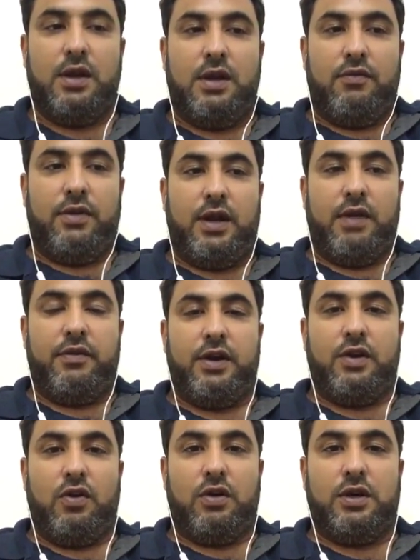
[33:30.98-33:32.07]
we are having a
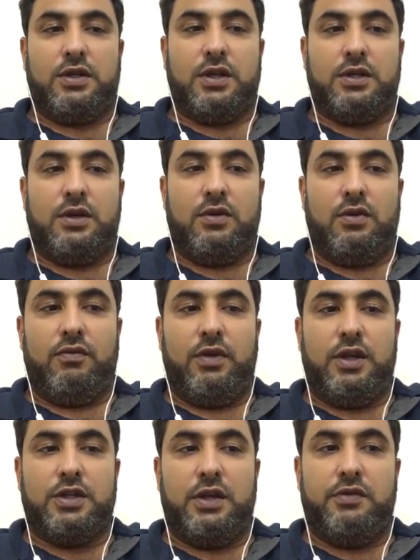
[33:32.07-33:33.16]
talk discussion on,
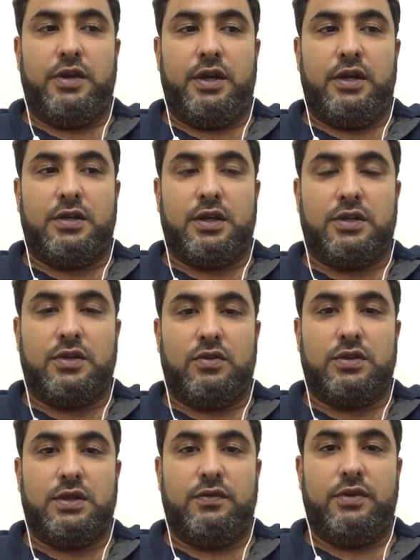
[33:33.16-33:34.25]
initially we did a discussion on
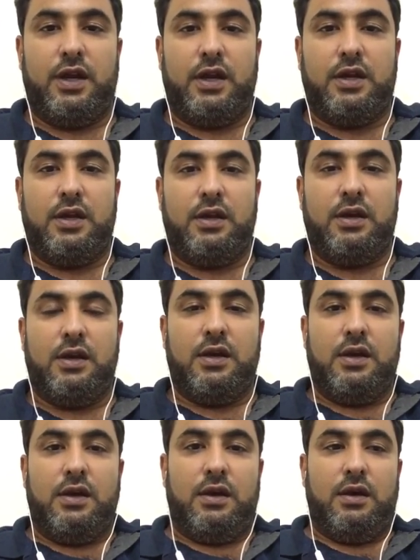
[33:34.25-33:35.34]
CV writing,
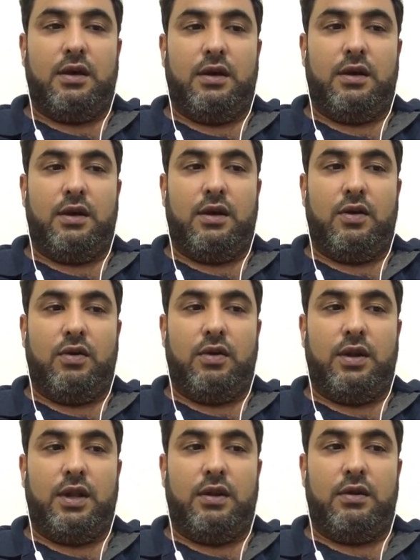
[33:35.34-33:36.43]
now and
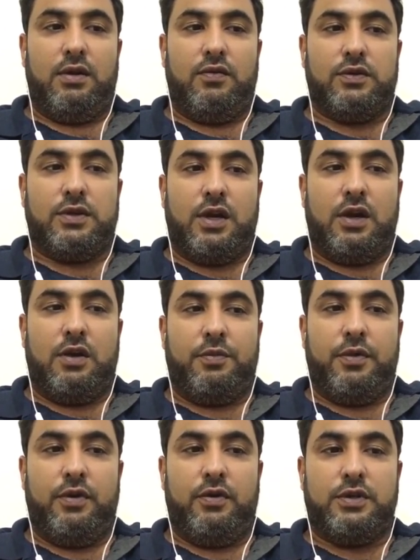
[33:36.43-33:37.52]
then it was on
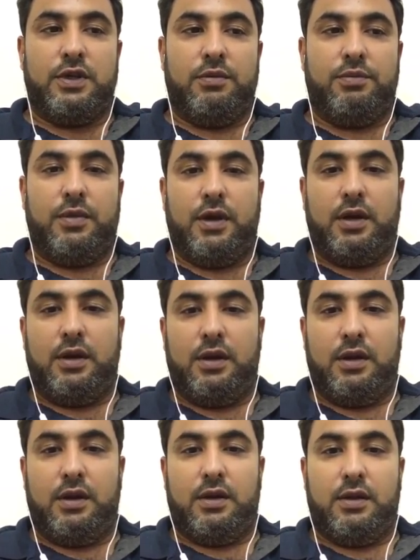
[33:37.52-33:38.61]
entrepreneurship,
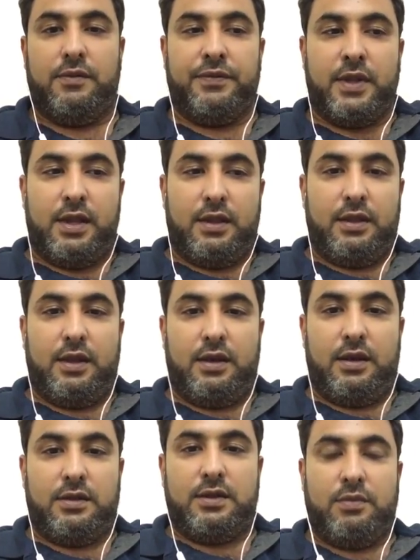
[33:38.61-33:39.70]
and
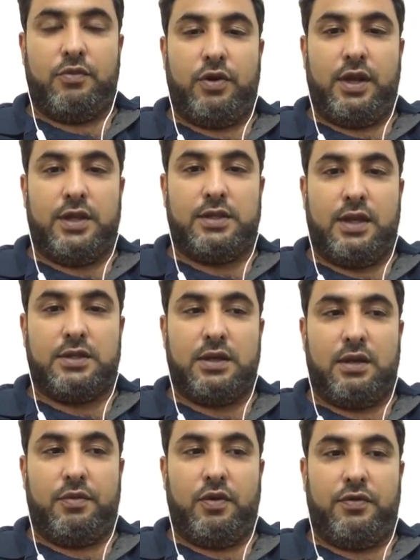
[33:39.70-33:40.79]
then somebody else asked a
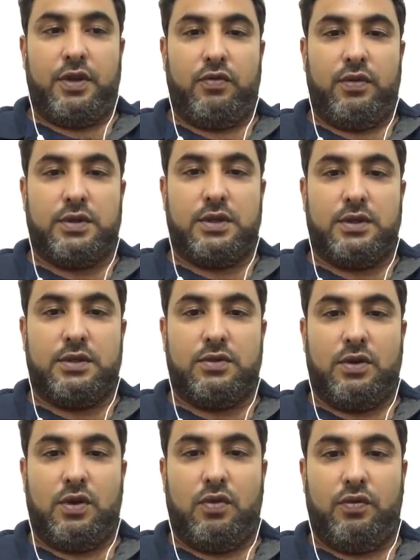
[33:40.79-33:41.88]
couple of other questions. So
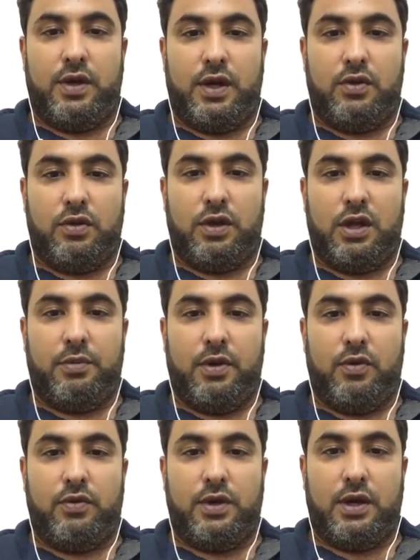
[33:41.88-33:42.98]
now we are talking
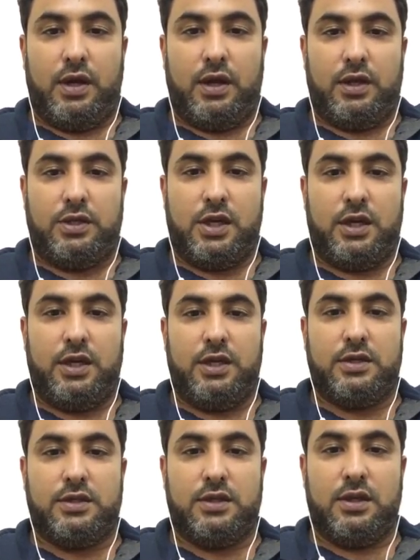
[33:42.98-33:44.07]
about
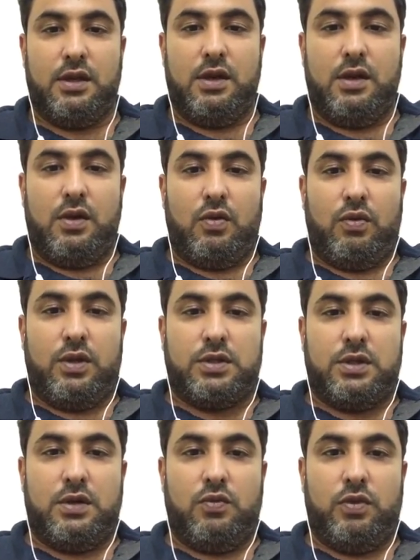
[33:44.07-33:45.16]
Jahangir's
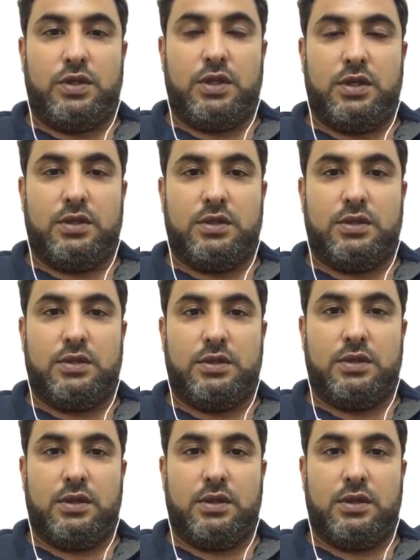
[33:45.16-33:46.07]
question, which is